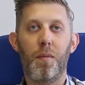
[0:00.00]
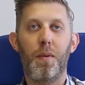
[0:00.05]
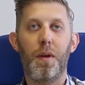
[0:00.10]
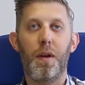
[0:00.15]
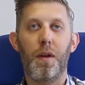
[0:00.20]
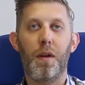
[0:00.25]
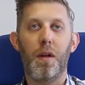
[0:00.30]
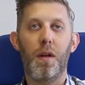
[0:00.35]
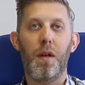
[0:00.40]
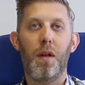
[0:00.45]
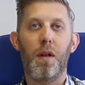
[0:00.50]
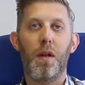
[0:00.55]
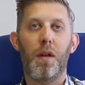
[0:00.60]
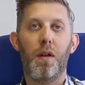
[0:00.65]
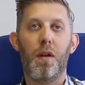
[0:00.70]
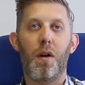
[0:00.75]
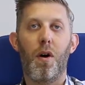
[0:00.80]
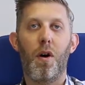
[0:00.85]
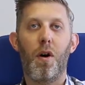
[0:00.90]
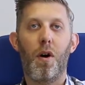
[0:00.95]
bit
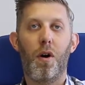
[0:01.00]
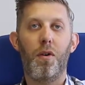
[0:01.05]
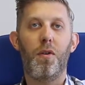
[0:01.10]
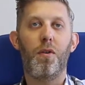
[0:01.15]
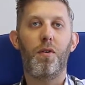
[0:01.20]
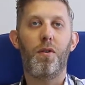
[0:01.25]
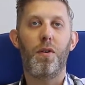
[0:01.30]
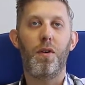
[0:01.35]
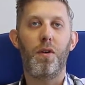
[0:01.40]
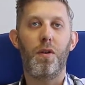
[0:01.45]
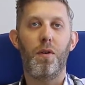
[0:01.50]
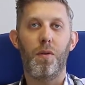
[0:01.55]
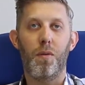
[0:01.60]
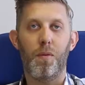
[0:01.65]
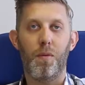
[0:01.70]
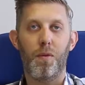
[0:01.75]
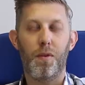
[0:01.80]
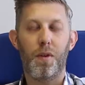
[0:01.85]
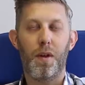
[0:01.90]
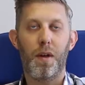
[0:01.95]
harder to
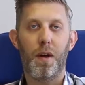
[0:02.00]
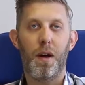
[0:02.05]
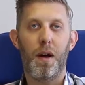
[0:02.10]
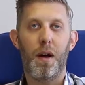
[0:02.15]
use.